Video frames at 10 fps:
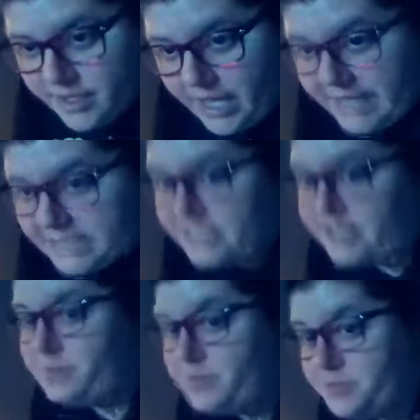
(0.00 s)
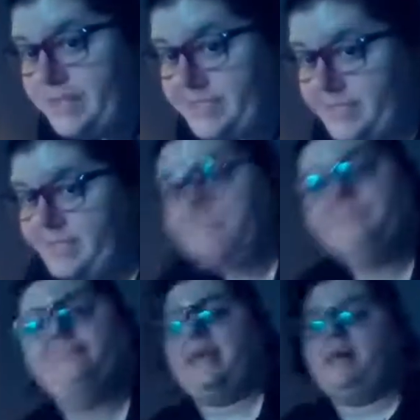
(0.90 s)
I did almost mess up.
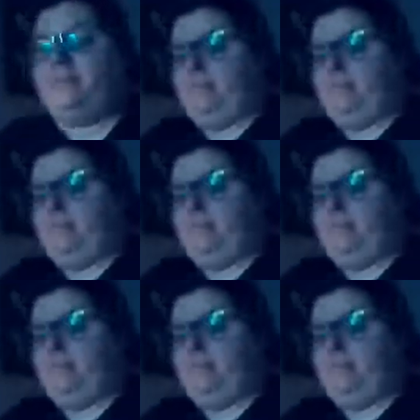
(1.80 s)
Yep.